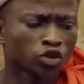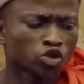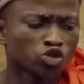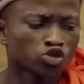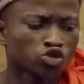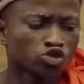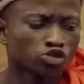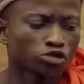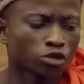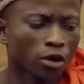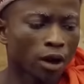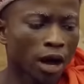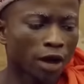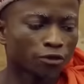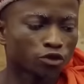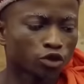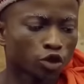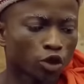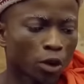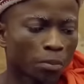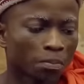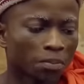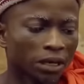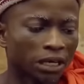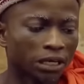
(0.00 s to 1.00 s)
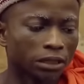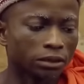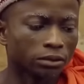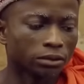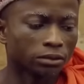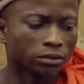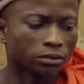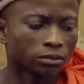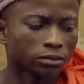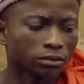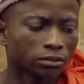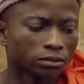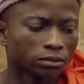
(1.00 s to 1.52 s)
You don't have to complain.
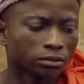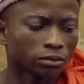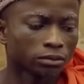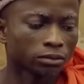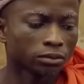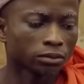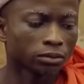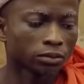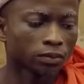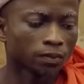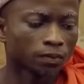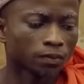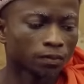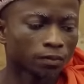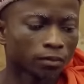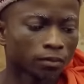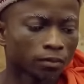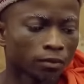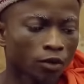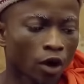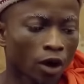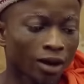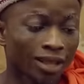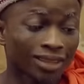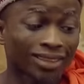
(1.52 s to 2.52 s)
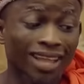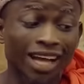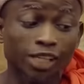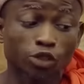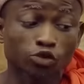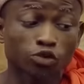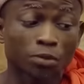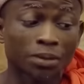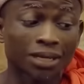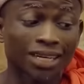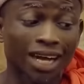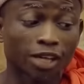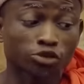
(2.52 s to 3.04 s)
Or the task will be
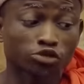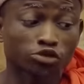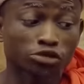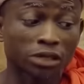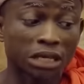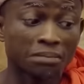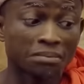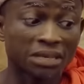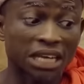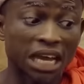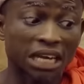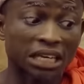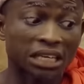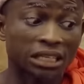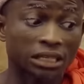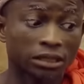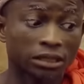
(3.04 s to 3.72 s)
cancelled immediately.